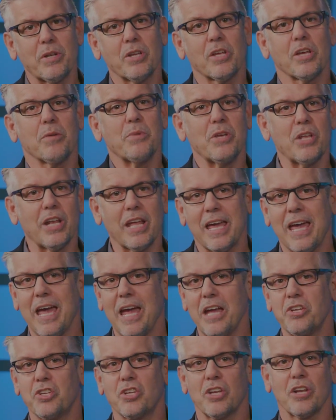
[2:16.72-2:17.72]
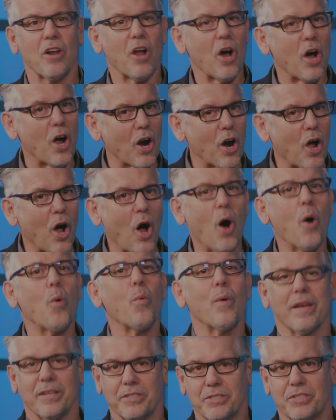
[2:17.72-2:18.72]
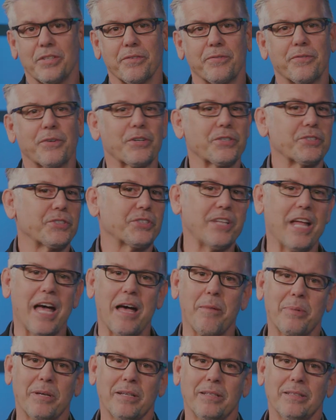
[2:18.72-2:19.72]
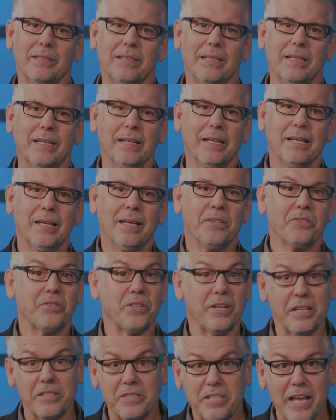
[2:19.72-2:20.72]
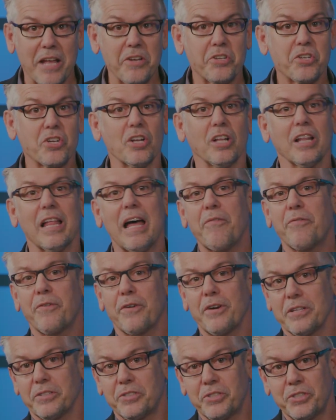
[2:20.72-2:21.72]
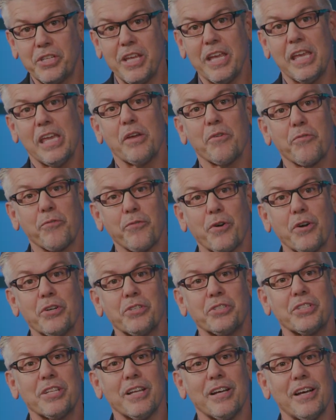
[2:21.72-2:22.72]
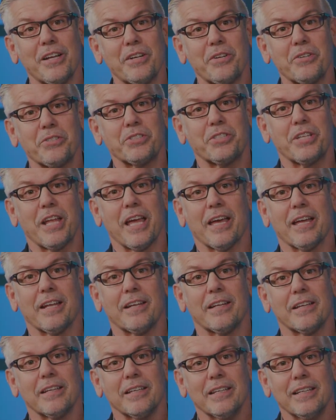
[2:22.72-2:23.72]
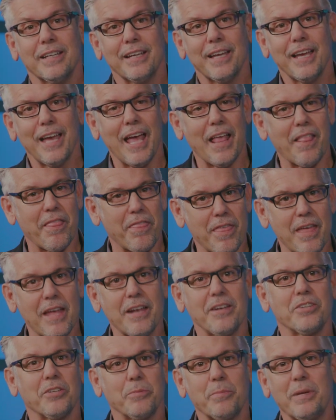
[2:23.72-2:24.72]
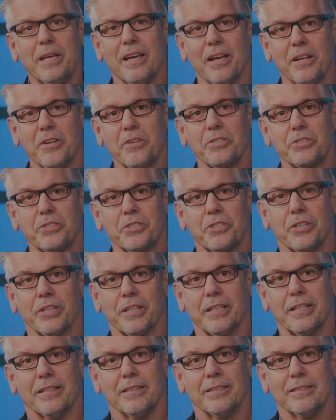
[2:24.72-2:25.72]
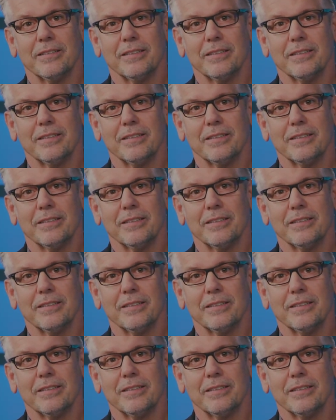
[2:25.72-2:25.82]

and communication are always the first step. It's an intentional effort at seeking first to understand and then to be understood.